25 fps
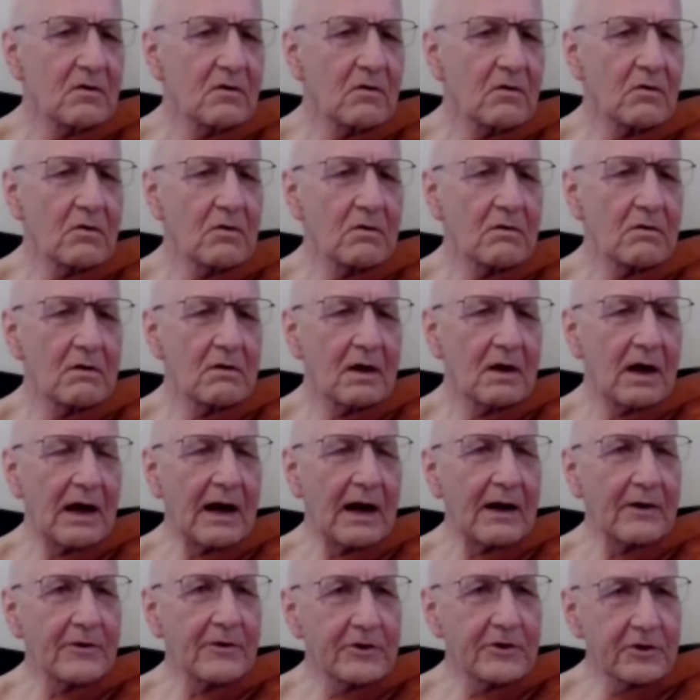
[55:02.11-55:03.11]
or
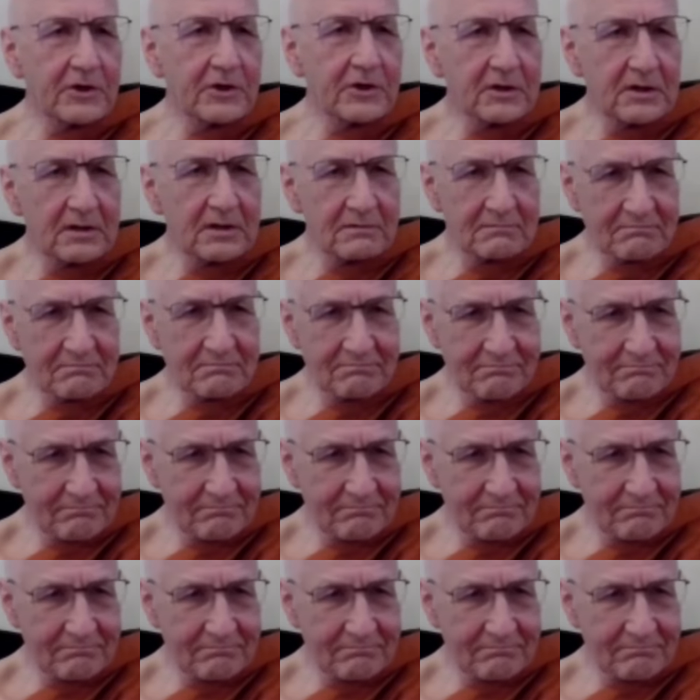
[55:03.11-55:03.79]
how you're going to